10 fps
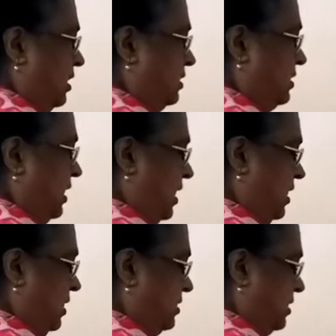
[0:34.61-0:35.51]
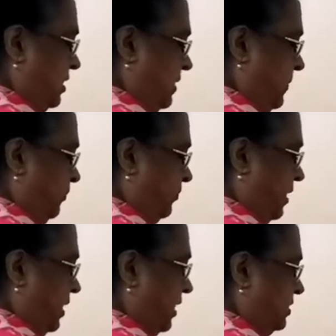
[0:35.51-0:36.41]
cell is
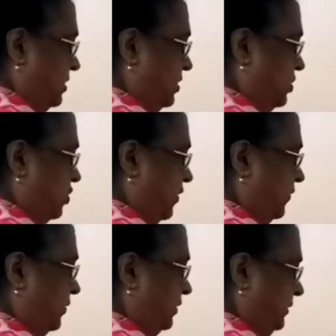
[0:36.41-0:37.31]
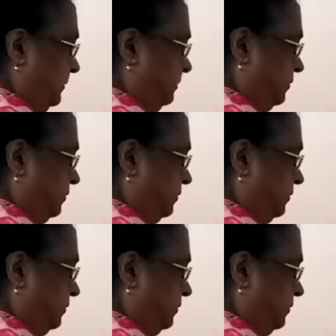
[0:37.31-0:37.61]
consists of